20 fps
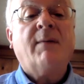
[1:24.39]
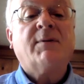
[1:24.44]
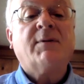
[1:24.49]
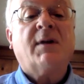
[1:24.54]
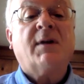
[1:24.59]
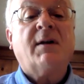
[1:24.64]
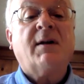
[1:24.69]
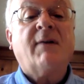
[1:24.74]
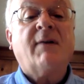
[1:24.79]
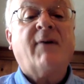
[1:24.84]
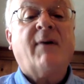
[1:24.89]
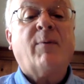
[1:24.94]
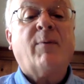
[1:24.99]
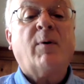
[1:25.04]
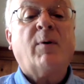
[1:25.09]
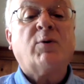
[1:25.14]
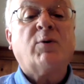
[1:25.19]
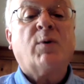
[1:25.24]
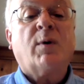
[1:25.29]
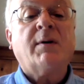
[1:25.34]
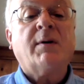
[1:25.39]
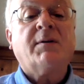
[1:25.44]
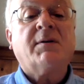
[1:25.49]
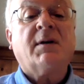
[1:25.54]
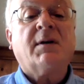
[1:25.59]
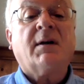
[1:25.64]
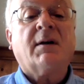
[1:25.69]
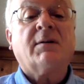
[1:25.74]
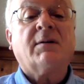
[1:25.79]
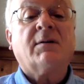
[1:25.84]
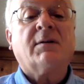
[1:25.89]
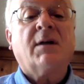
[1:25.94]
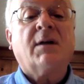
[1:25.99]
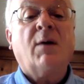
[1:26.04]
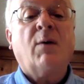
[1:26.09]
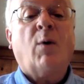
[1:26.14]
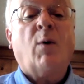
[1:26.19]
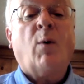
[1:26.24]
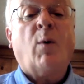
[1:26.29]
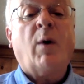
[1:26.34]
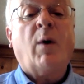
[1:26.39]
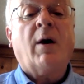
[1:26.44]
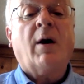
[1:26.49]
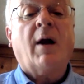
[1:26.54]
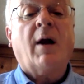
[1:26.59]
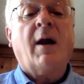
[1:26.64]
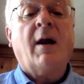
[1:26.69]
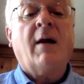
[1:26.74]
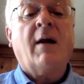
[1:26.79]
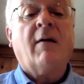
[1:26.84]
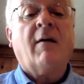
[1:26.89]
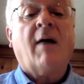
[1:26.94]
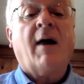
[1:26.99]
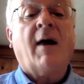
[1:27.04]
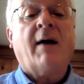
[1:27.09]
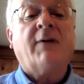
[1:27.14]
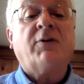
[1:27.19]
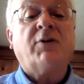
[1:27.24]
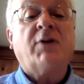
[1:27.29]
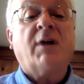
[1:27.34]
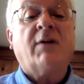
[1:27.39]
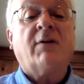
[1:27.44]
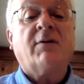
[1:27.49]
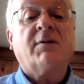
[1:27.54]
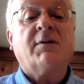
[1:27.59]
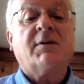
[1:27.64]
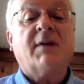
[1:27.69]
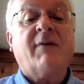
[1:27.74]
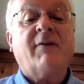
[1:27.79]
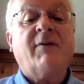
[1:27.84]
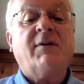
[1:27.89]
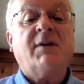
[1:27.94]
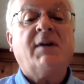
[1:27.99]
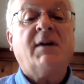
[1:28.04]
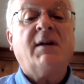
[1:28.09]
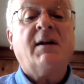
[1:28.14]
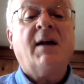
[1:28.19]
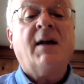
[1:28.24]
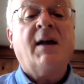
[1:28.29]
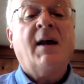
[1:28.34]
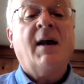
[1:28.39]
Sunday, February 26th. It will air on channel 17